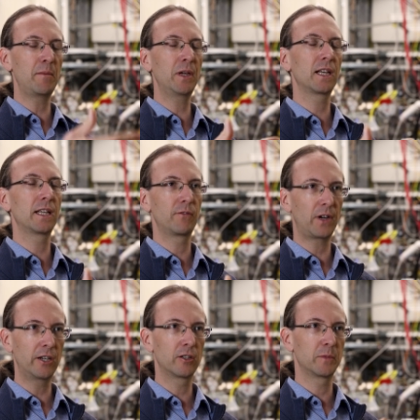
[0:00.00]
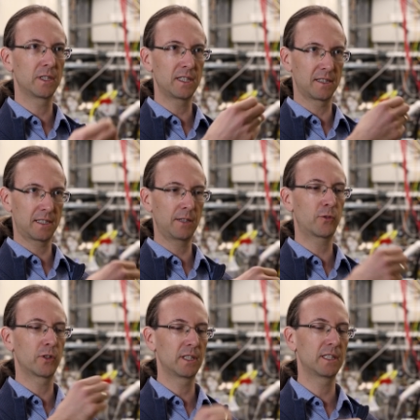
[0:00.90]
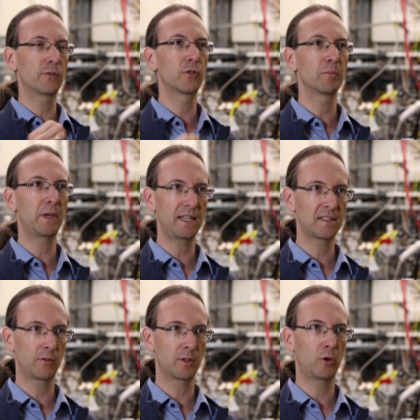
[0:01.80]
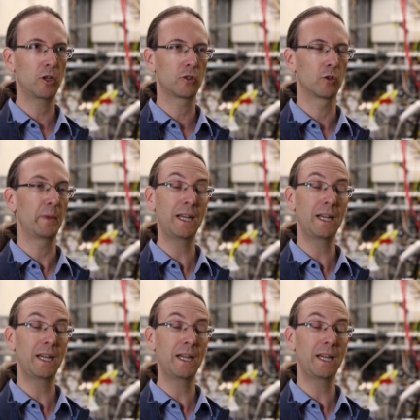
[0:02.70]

chemical environment is different in different places of the molecule.